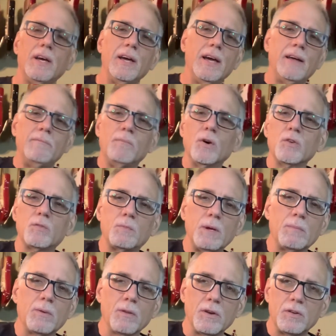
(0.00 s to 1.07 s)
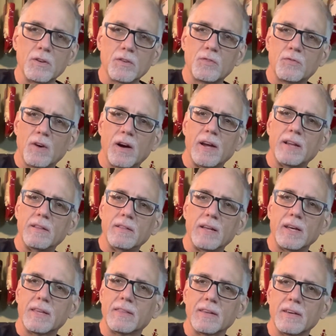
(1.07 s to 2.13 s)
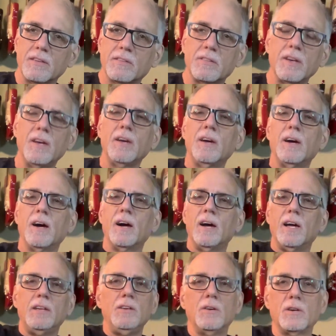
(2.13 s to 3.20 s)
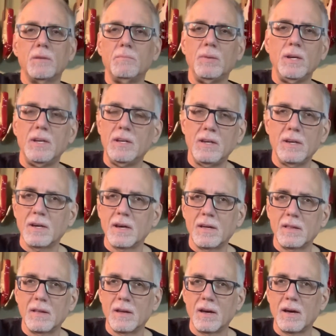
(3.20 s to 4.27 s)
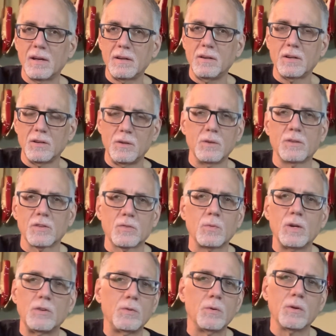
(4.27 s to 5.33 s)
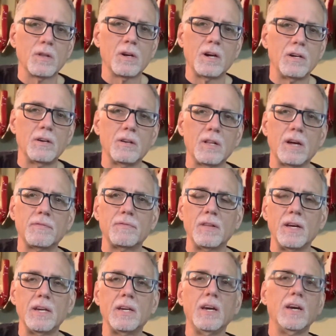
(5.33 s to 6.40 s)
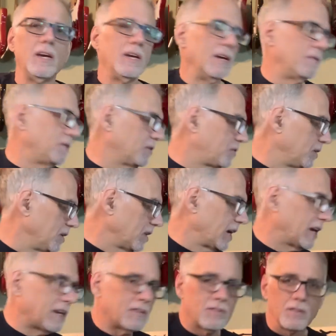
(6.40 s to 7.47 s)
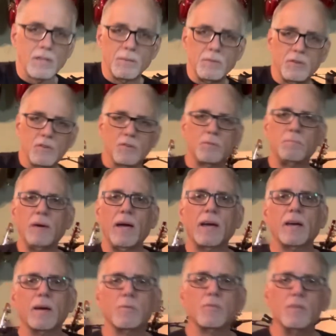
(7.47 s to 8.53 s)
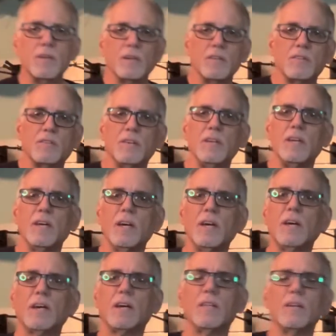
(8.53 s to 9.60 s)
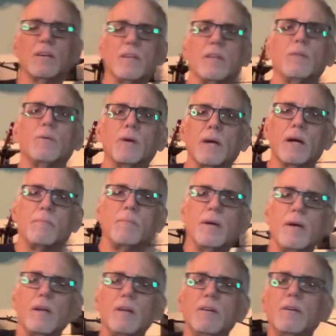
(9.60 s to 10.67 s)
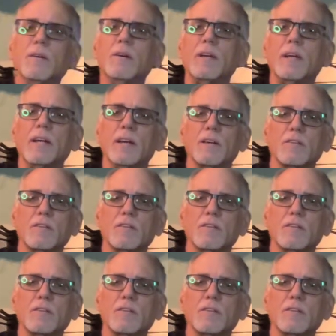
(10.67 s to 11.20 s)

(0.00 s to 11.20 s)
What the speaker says: And most people are just fine like this. And you can do it this way too with it on your left leg if you feel like it. So let me just back up so you can see clearly what I'm doing here.